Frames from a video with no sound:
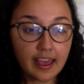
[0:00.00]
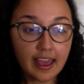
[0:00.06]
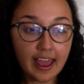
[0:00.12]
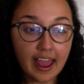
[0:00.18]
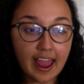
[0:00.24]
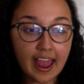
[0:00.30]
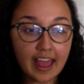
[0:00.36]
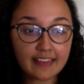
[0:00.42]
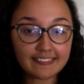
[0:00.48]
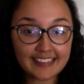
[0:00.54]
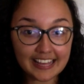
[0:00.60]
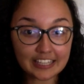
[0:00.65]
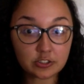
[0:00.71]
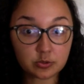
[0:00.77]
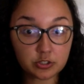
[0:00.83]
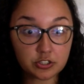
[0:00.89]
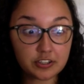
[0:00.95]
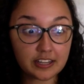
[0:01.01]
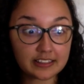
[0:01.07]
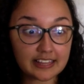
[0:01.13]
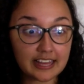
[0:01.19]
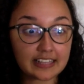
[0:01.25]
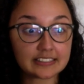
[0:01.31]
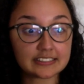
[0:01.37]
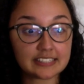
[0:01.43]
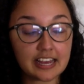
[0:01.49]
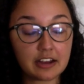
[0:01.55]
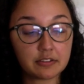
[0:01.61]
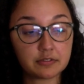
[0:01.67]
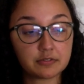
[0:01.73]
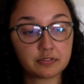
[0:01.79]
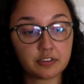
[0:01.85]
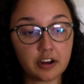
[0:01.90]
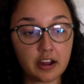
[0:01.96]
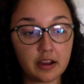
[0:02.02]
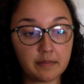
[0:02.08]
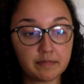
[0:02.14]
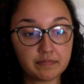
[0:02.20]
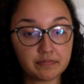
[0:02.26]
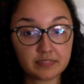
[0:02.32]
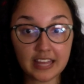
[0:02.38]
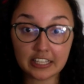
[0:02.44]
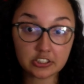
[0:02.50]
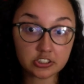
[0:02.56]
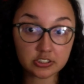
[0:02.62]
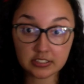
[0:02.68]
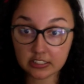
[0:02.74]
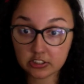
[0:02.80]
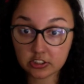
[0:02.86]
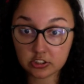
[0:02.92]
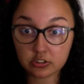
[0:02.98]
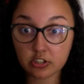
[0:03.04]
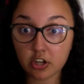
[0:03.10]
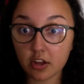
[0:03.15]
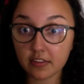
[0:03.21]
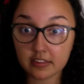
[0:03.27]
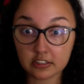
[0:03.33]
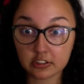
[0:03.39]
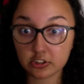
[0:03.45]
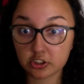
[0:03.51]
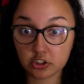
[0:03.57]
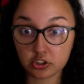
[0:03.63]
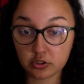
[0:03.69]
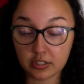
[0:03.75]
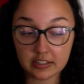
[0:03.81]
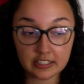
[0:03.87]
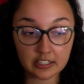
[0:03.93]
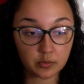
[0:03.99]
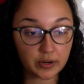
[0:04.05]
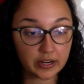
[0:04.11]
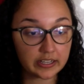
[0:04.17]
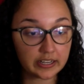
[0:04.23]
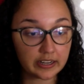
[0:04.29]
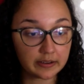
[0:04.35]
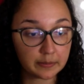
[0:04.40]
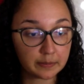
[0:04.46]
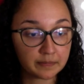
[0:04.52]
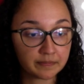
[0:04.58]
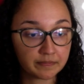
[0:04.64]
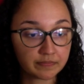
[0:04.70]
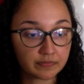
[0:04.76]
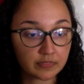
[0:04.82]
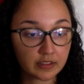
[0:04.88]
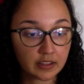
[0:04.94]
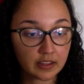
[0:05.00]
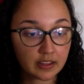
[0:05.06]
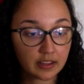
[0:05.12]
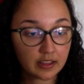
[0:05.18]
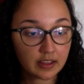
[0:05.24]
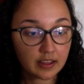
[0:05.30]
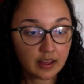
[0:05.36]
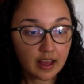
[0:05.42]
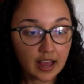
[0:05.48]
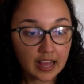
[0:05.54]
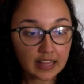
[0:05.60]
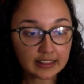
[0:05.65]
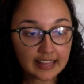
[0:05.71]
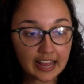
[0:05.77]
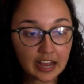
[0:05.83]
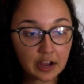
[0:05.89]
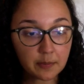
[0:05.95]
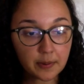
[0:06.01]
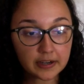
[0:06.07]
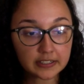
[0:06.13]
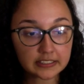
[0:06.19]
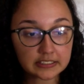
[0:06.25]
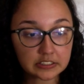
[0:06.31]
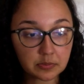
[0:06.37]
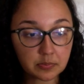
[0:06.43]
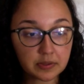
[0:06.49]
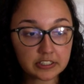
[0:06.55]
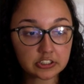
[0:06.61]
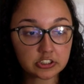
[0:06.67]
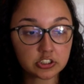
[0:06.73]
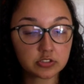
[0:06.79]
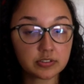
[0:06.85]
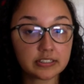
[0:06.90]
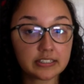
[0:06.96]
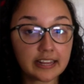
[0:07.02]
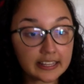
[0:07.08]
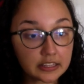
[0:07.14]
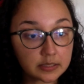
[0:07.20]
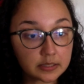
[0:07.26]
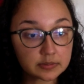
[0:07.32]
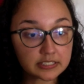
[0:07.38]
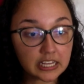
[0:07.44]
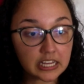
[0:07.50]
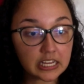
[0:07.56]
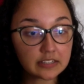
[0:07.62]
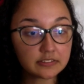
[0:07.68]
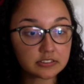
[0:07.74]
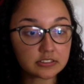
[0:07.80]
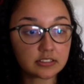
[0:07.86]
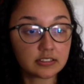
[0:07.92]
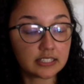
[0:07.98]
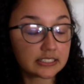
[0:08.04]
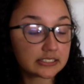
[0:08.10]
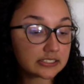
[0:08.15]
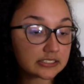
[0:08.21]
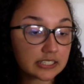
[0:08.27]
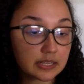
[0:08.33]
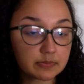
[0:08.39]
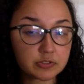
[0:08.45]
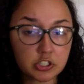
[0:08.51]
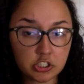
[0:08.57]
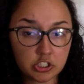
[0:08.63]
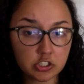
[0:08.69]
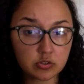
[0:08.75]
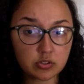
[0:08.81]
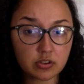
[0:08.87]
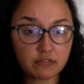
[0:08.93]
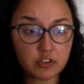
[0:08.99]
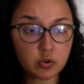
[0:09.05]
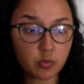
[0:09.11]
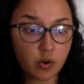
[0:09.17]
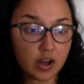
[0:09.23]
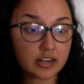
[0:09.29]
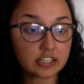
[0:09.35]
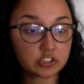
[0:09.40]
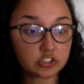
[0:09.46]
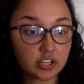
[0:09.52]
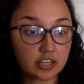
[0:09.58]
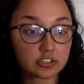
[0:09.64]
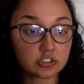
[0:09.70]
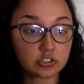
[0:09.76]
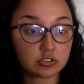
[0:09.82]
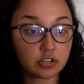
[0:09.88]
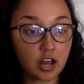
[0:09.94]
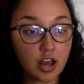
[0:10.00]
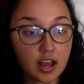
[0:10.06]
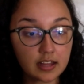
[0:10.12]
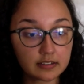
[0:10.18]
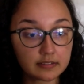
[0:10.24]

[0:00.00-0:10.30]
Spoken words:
and that's where you get that sound from. That just lets you know that there's a student there waiting. Allow participants to rename themselves. This is up to you if you want it checked or not.